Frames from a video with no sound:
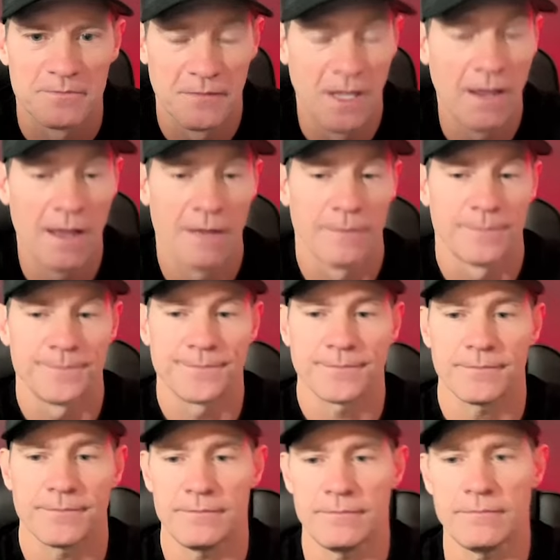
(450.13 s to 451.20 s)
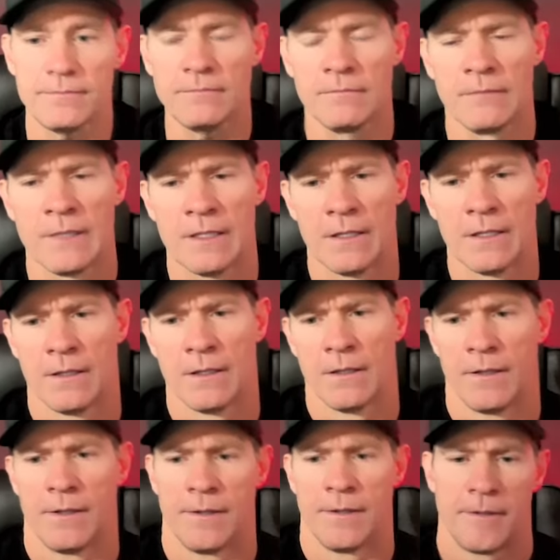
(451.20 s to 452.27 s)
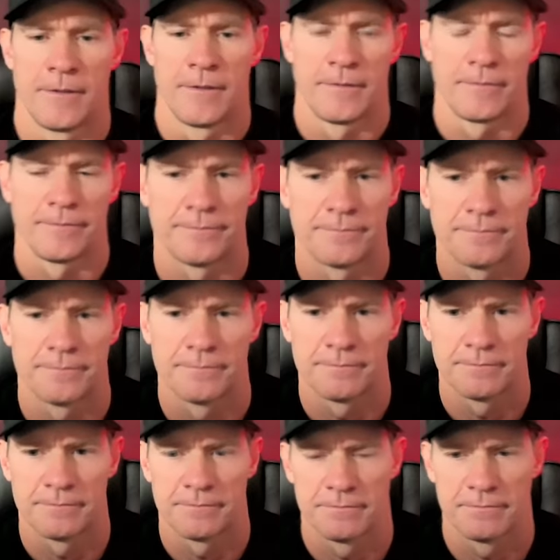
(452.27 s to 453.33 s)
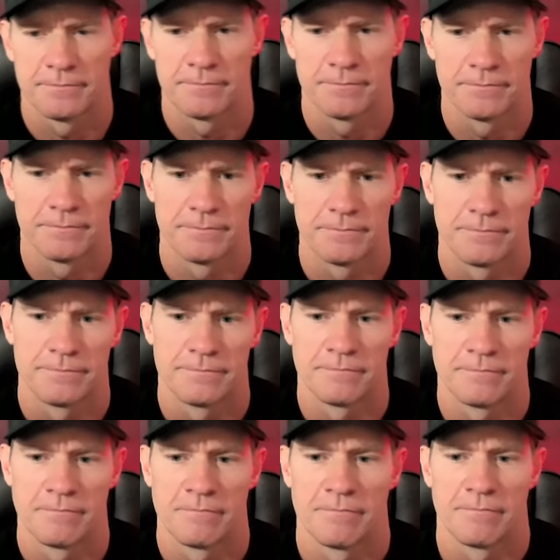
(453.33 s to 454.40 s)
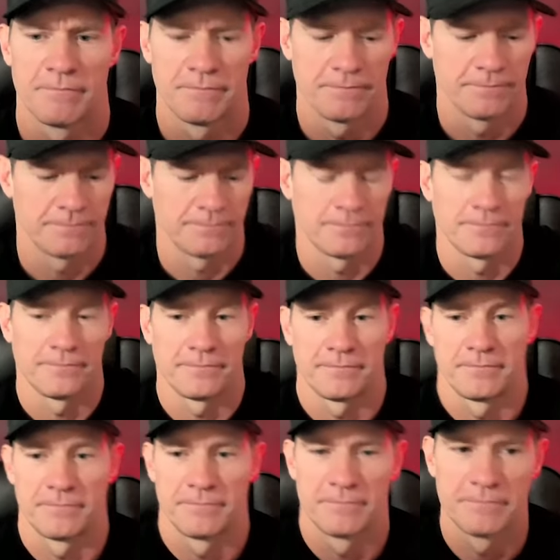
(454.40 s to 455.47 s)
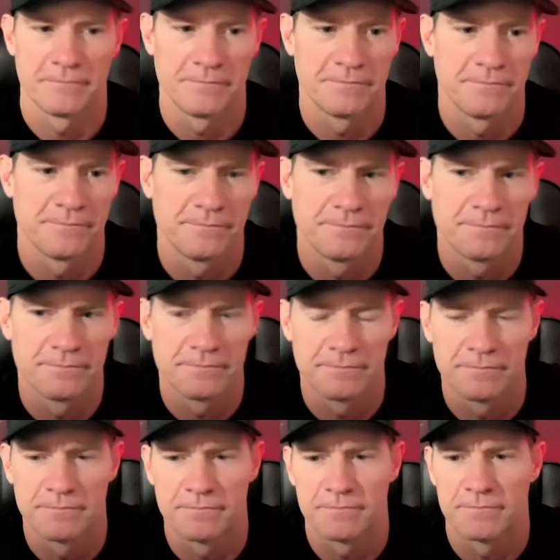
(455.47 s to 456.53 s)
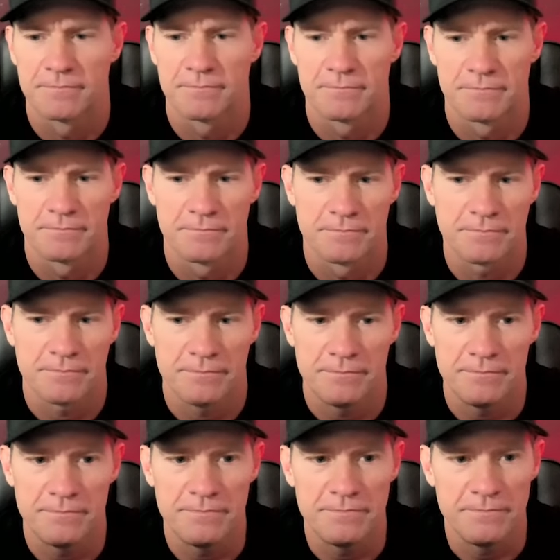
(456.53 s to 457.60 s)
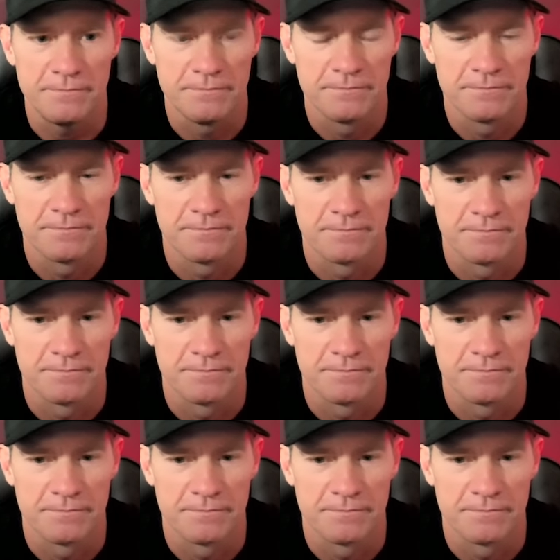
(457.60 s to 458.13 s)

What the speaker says: (silent)